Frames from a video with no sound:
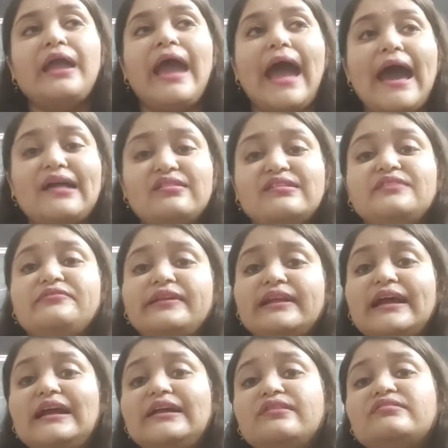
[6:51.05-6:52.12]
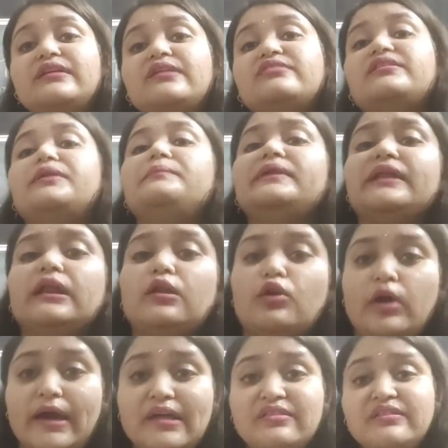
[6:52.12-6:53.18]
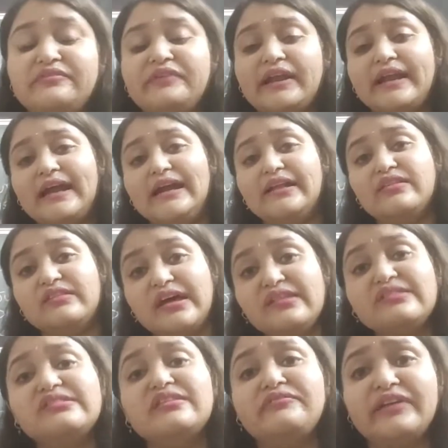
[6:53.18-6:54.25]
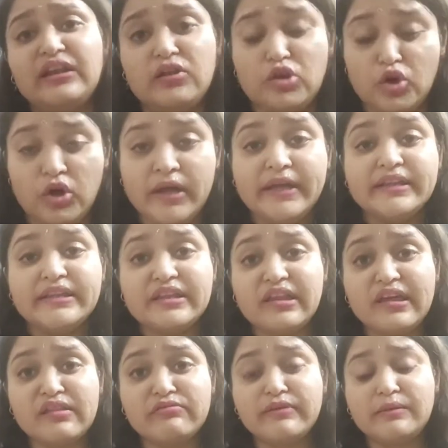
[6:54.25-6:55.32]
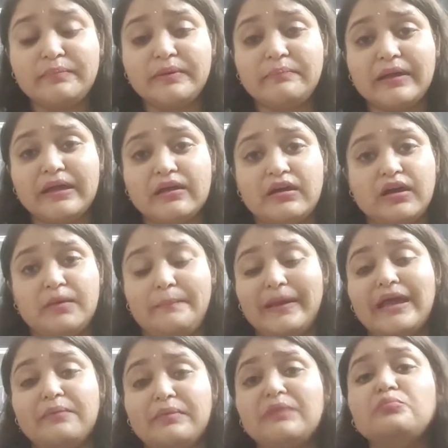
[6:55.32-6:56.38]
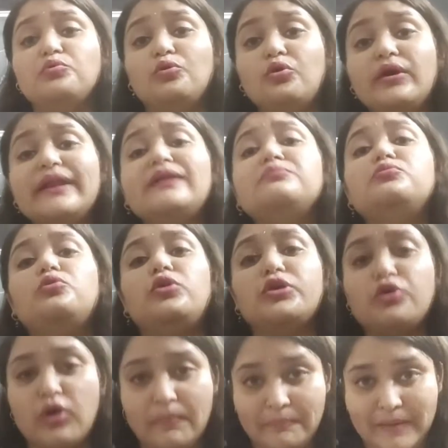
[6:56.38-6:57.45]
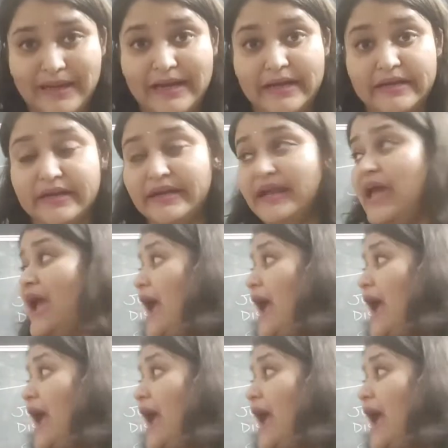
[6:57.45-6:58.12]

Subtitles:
As in when I'll discuss criminal law, as in when I'll discuss civil law, the things will be becoming more and more complicated.